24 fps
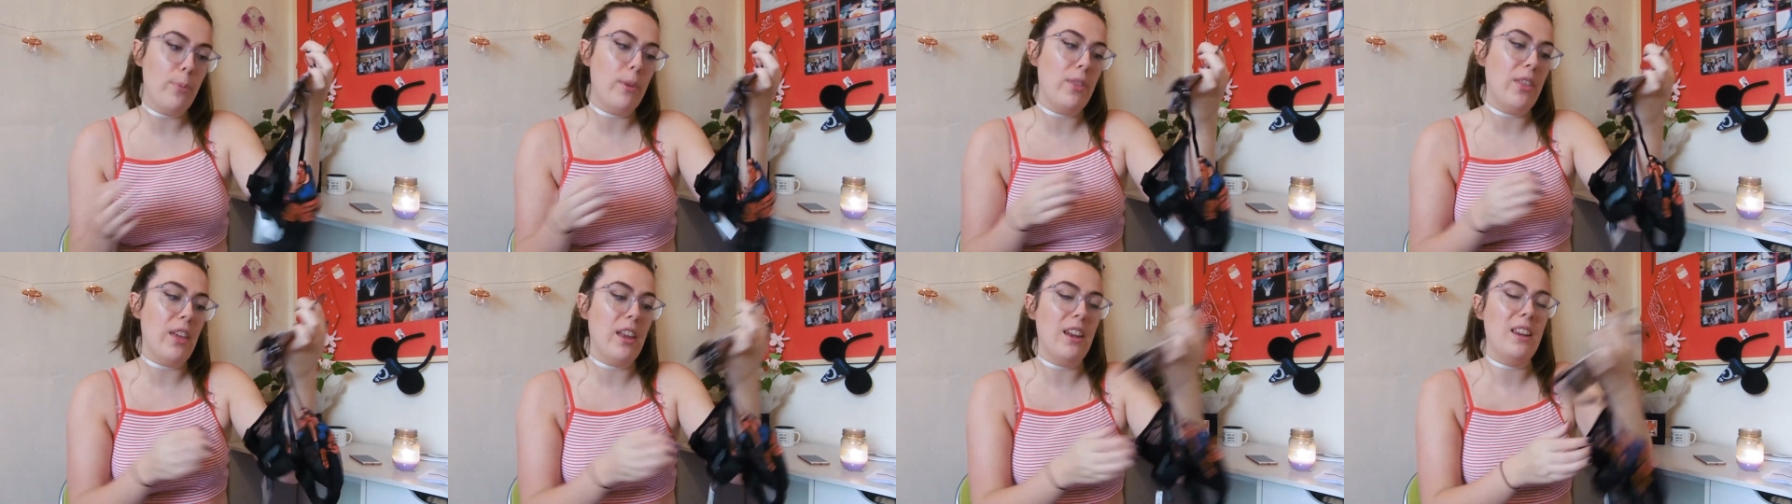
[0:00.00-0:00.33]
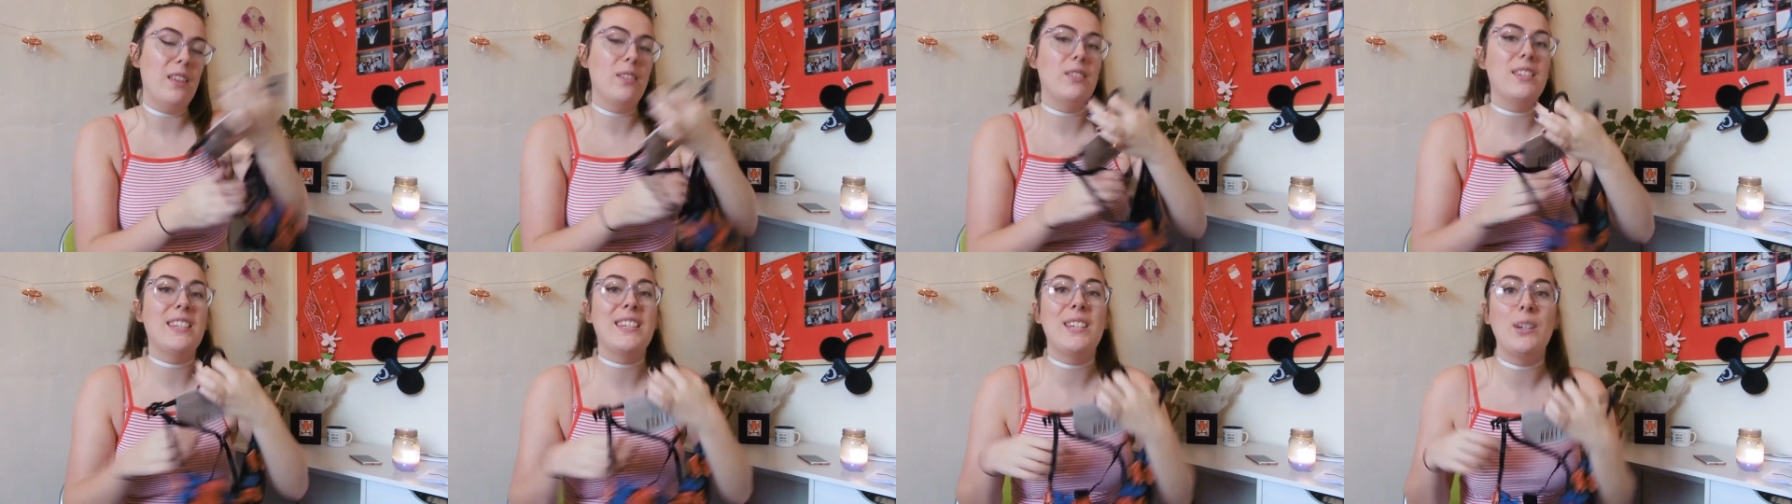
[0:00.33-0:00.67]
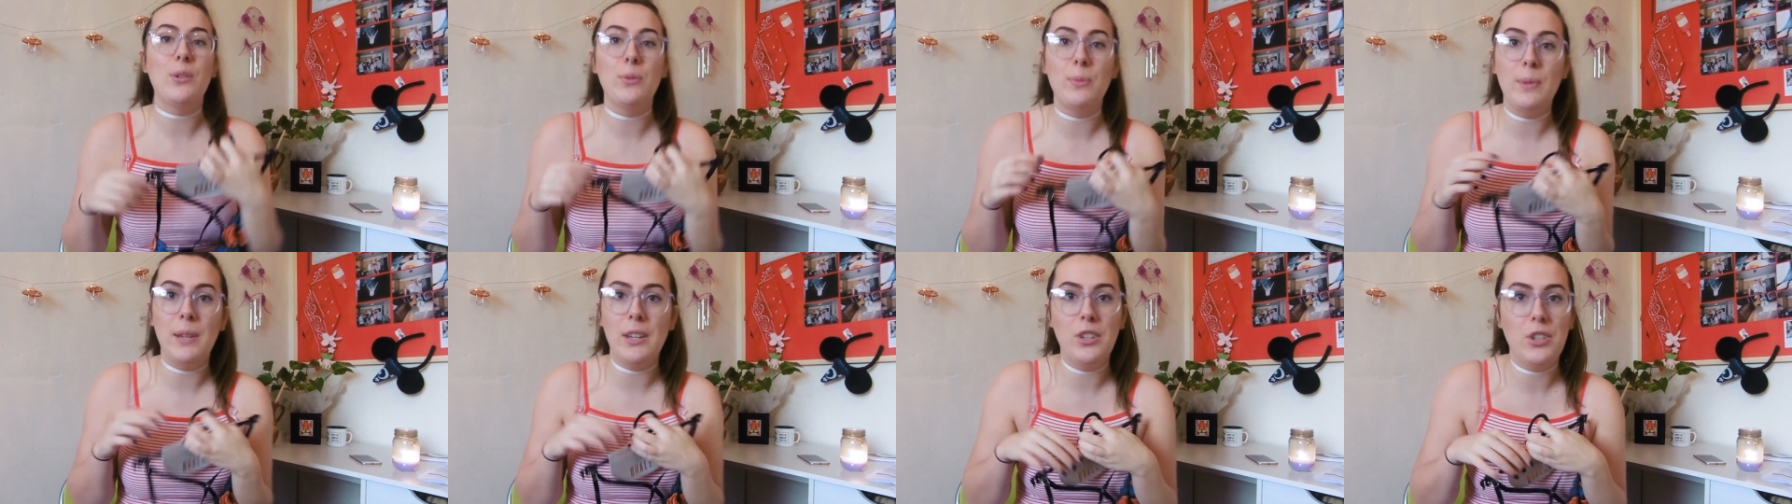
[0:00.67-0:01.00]
but then it
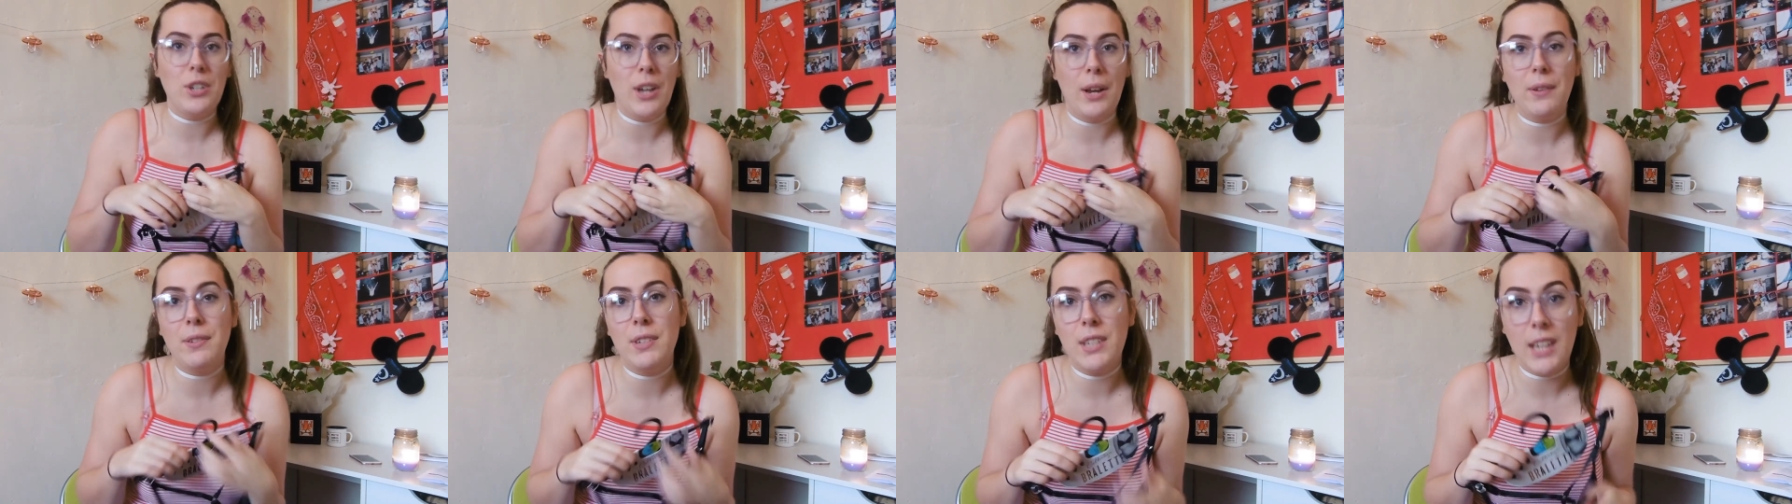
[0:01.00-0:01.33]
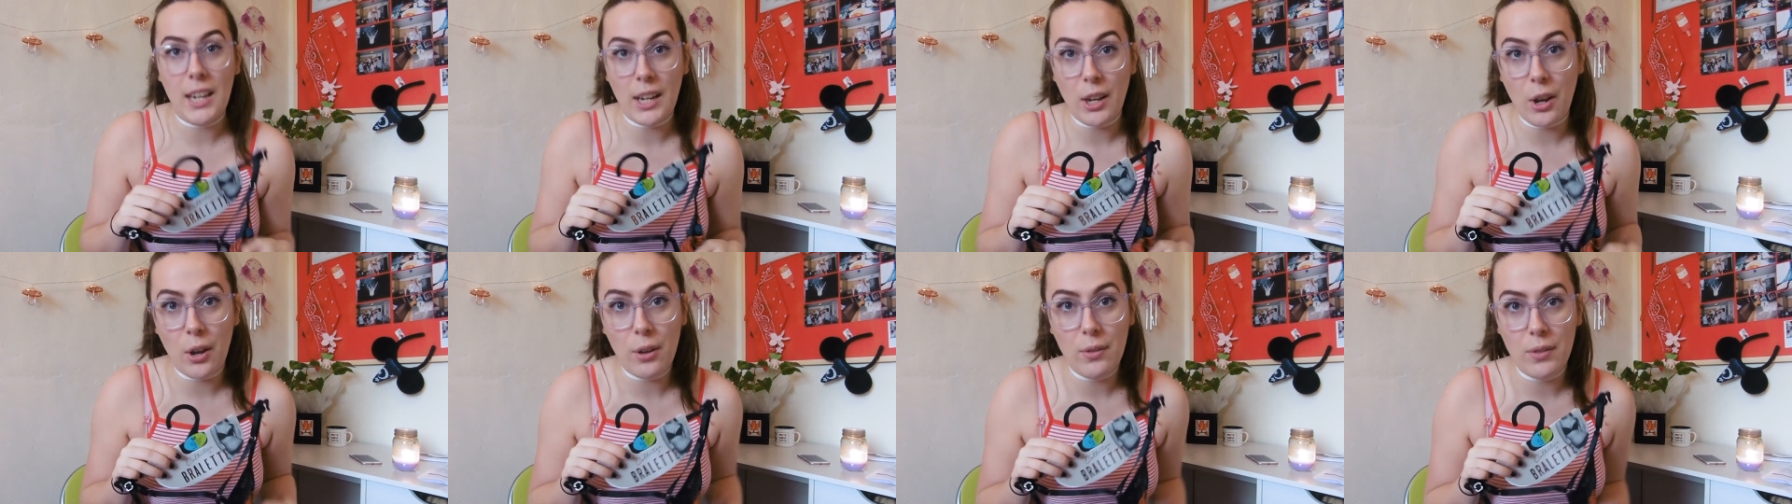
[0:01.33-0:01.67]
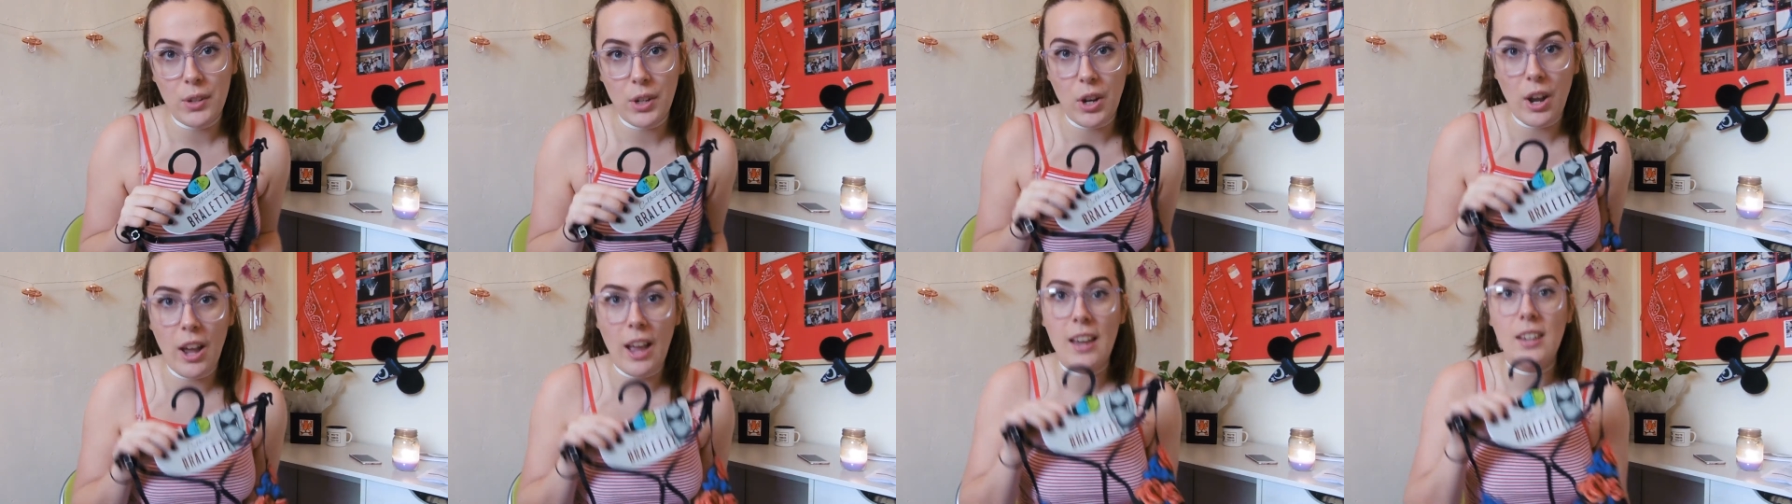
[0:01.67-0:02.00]
still means you have to take it over
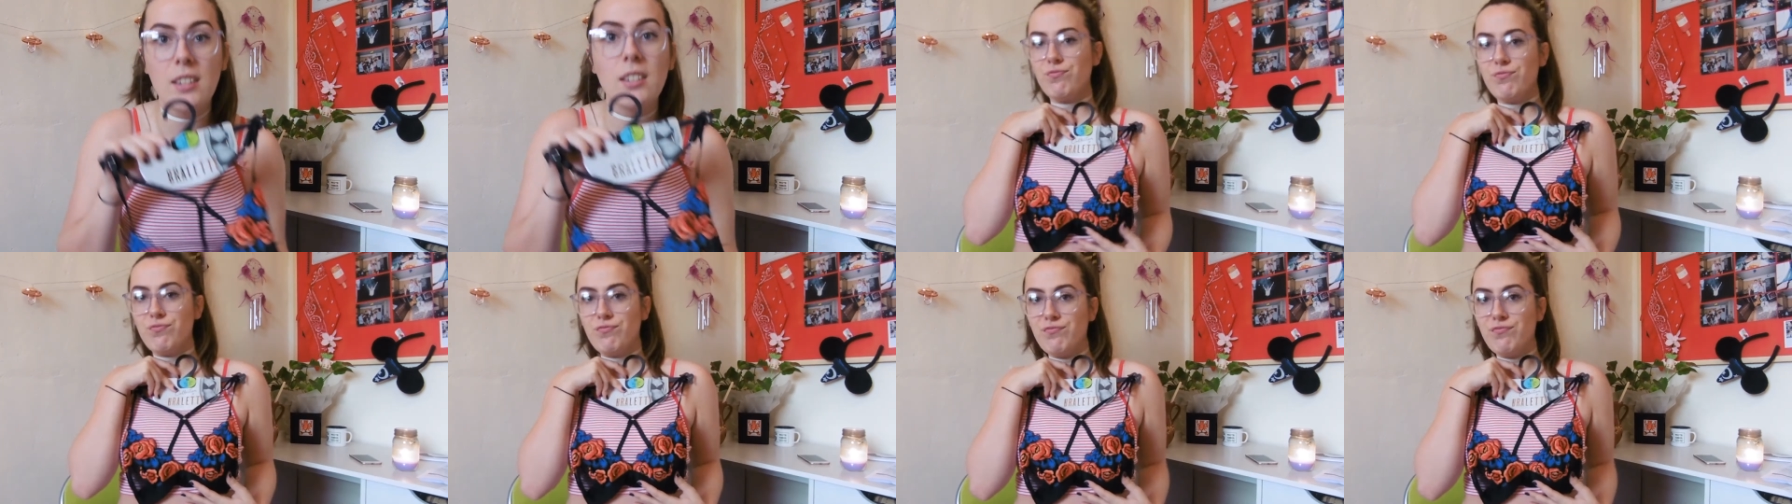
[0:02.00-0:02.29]
your head.